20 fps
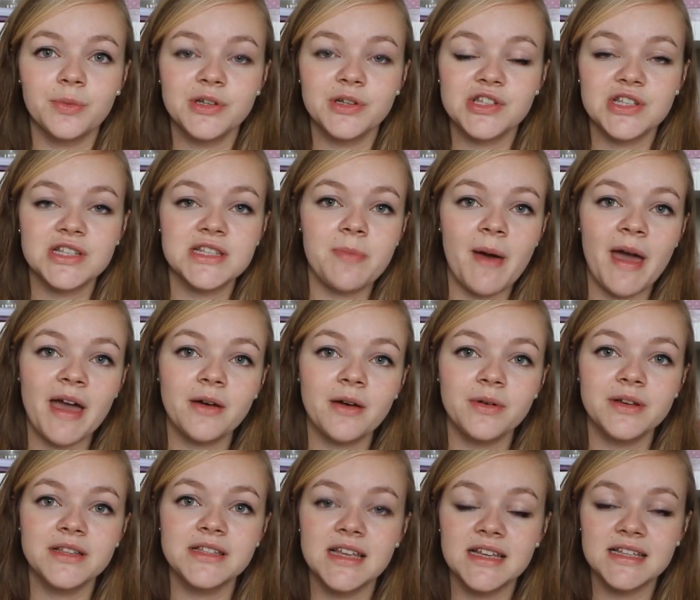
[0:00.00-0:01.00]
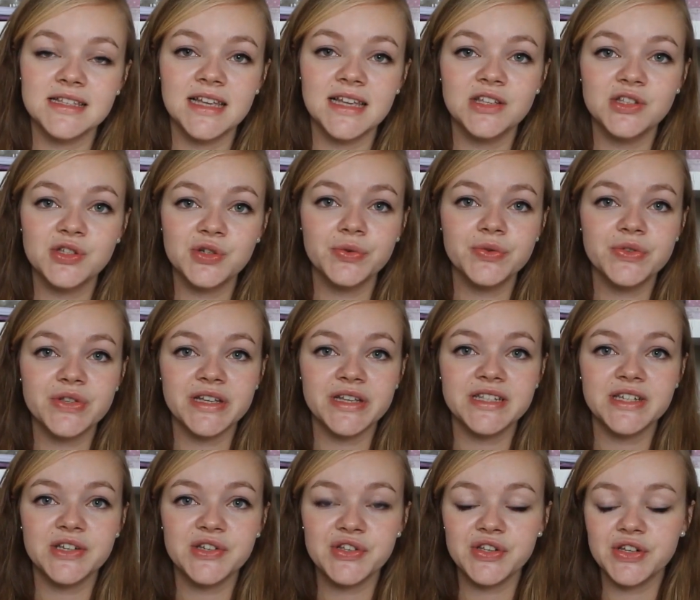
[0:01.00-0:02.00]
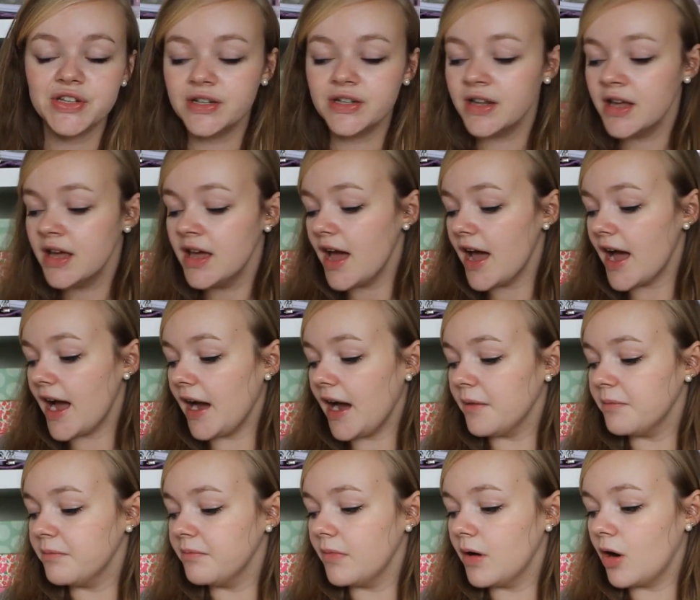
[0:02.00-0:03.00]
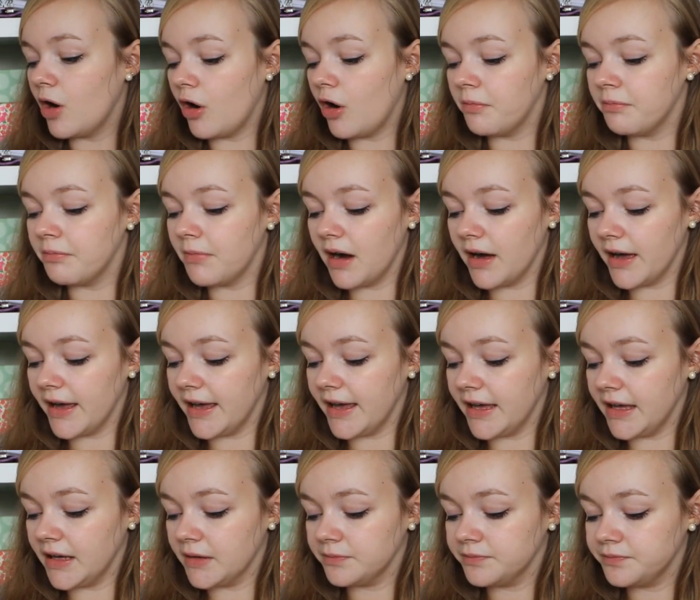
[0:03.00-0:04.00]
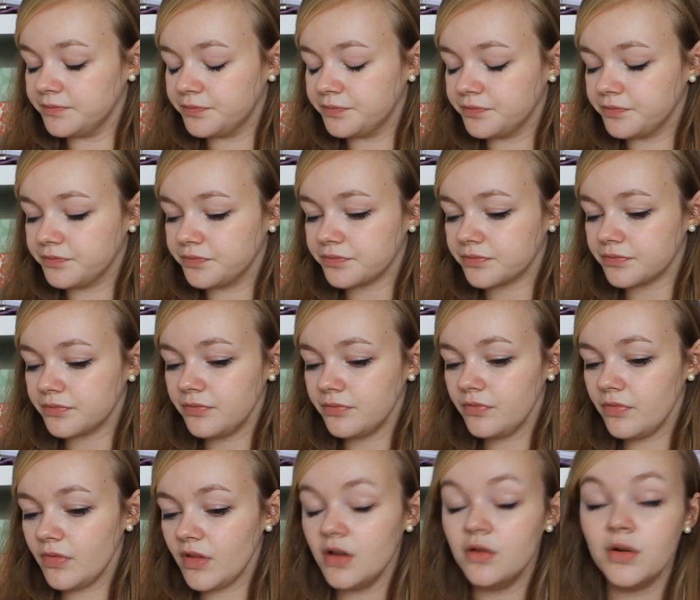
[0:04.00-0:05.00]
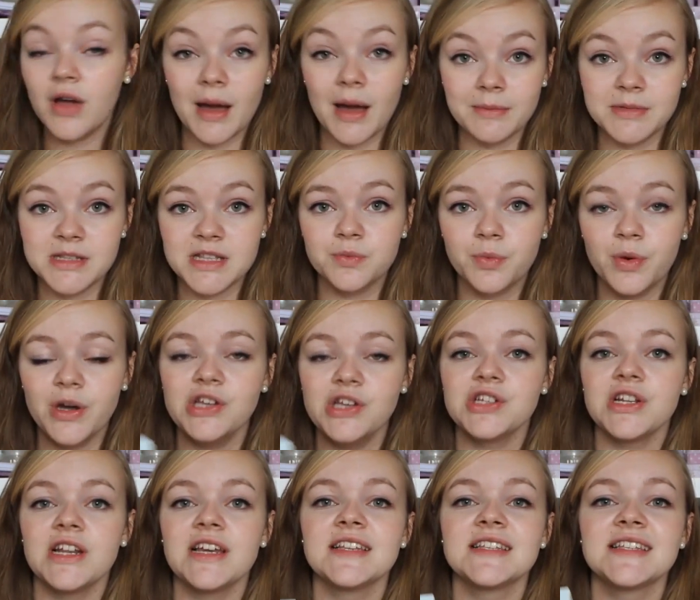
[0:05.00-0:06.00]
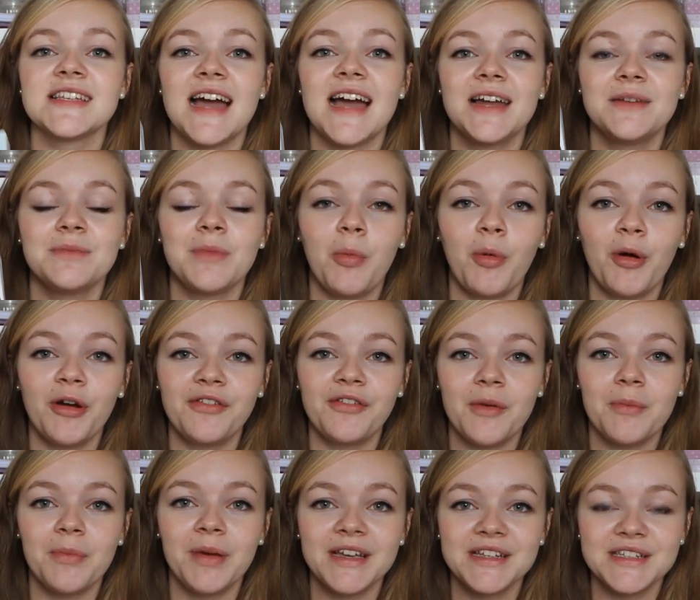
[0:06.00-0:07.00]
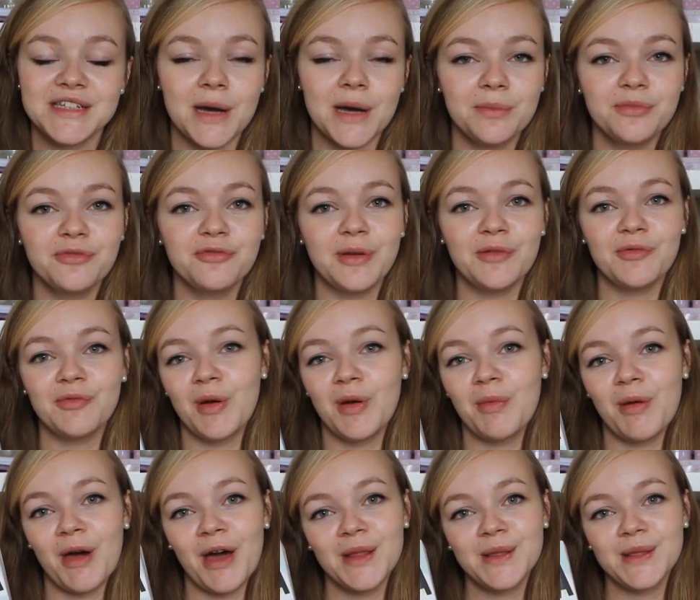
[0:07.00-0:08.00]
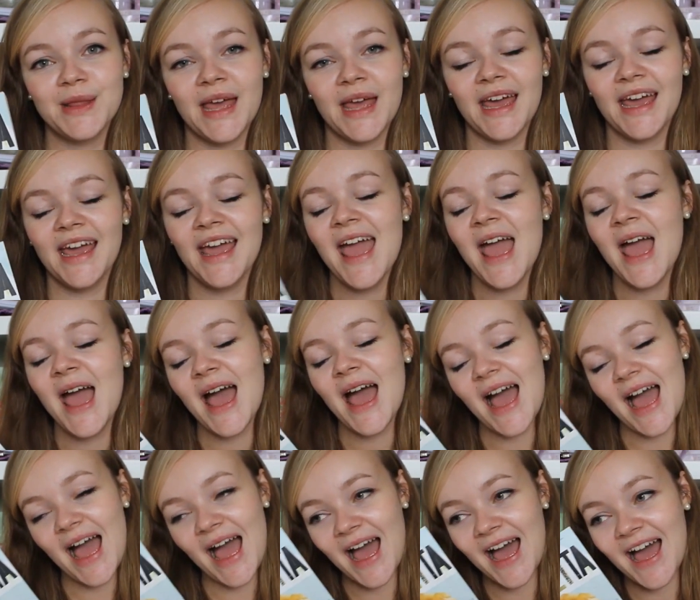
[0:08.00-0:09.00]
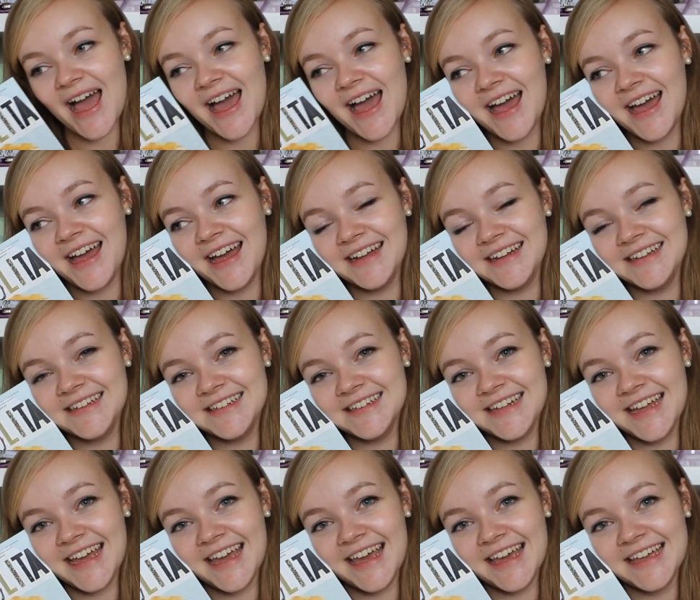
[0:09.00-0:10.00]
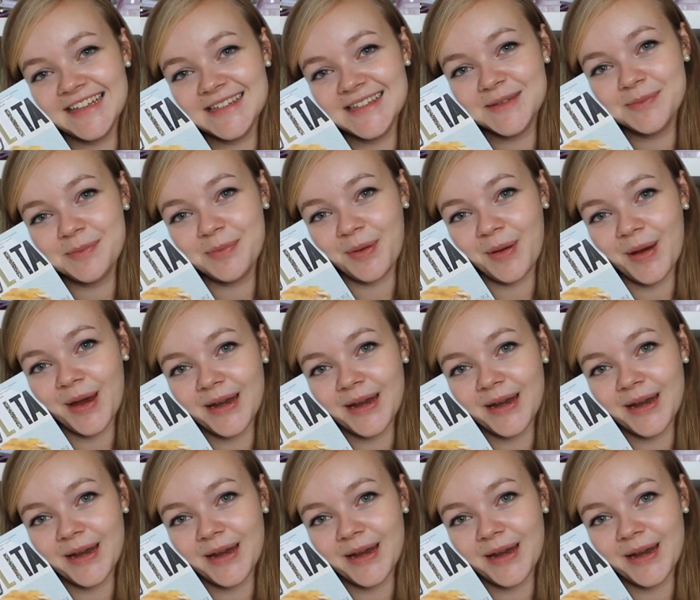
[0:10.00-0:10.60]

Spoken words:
is the Penguin Essentials edition, on my Amazon wishlist, and my boyfriend picked it up for me for my birthday, and it's pretty.